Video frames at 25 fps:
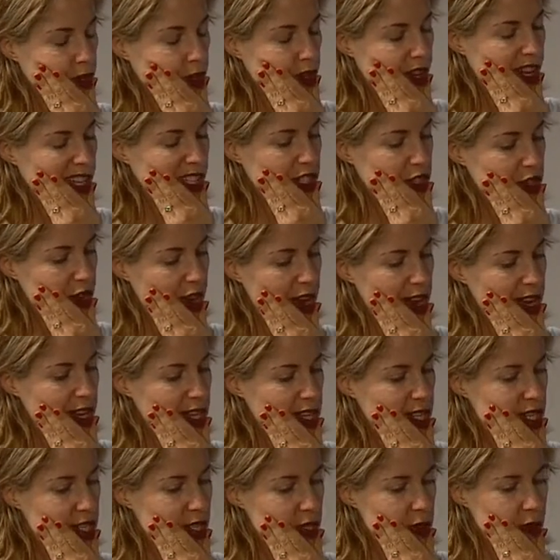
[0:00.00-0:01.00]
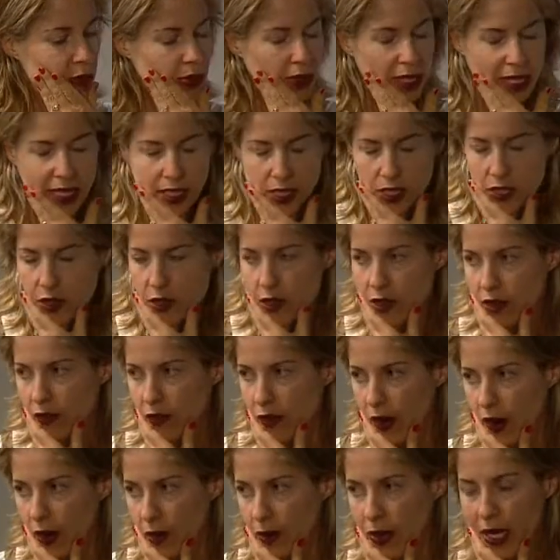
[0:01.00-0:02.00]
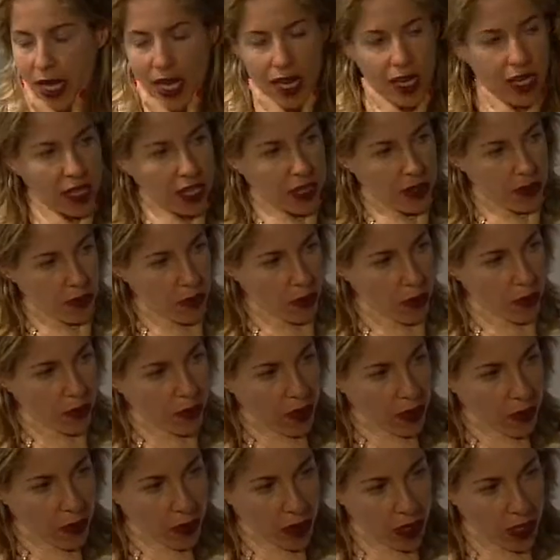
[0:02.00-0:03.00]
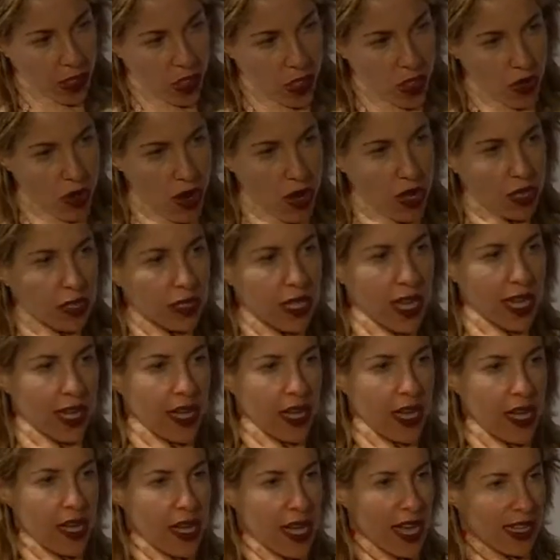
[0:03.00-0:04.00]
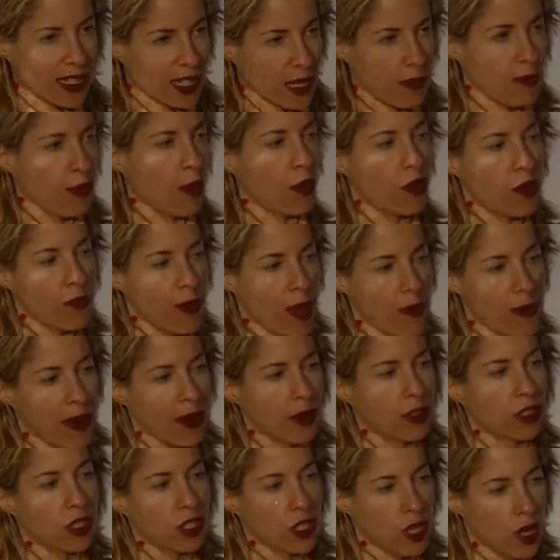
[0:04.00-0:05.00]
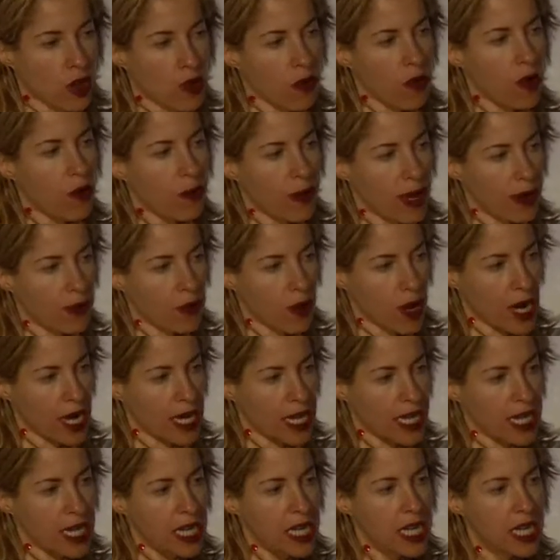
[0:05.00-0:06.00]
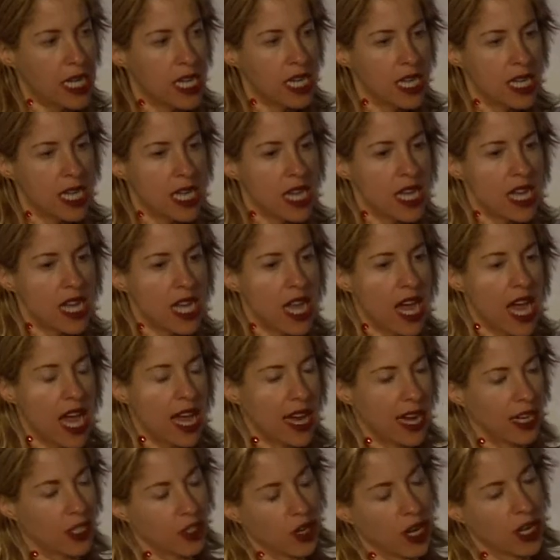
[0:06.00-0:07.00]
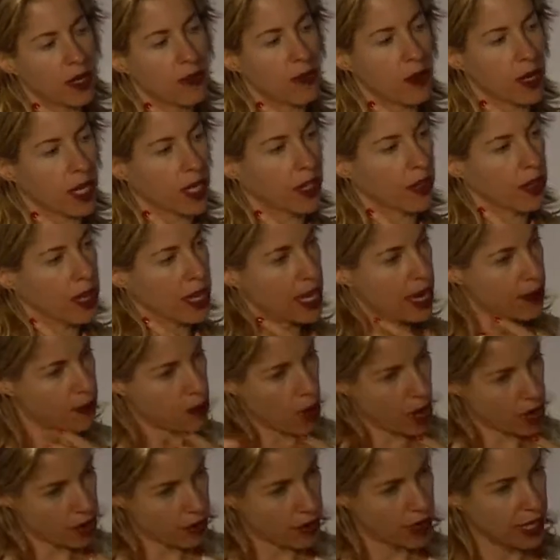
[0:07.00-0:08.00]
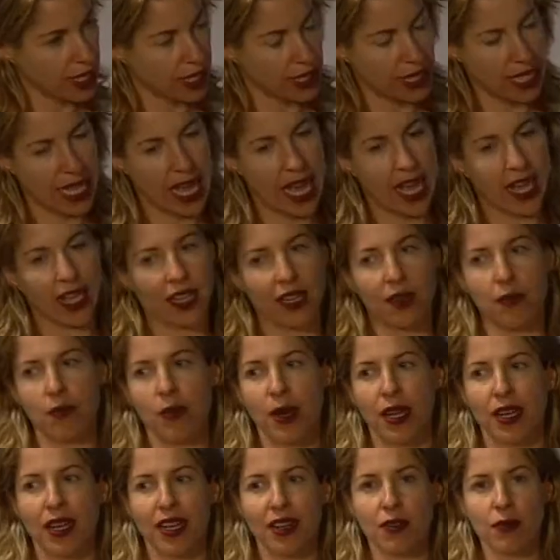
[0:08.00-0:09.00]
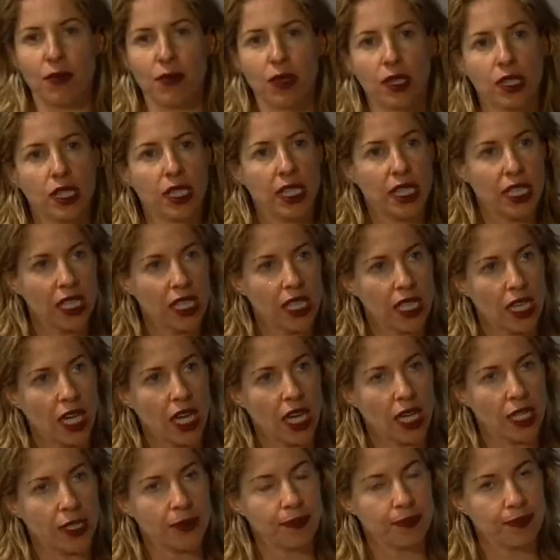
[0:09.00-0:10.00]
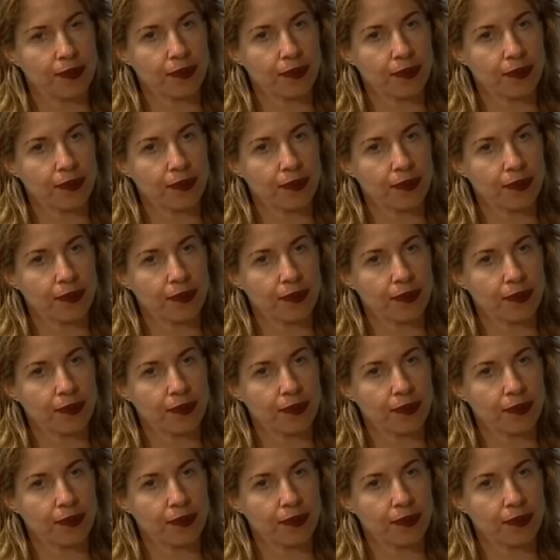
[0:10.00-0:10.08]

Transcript: I tried to plant her in the very beginning of the movie really strong. Like I said, both of my parents co-wrote my brain. And I tried to bring her, and I brought her in at the end. But it really um,